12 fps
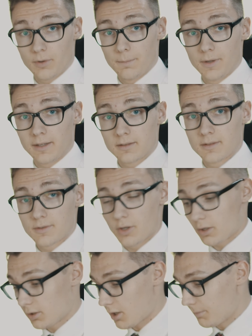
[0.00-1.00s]
from London
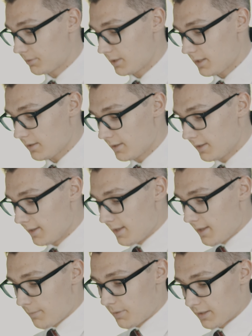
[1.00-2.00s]
Sock Company.
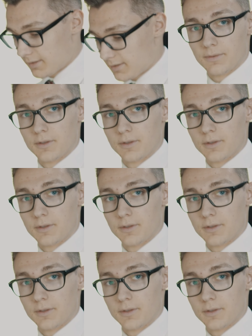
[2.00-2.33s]
But